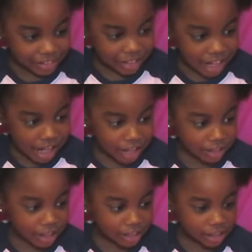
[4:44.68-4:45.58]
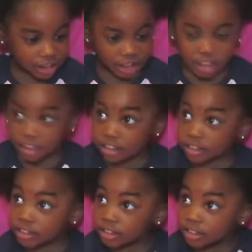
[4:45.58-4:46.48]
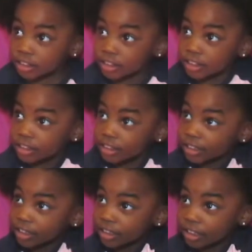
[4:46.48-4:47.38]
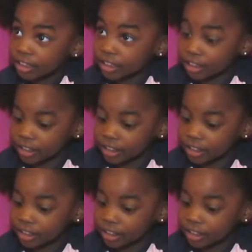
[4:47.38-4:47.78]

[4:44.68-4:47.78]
Yeah, like yours. Okay.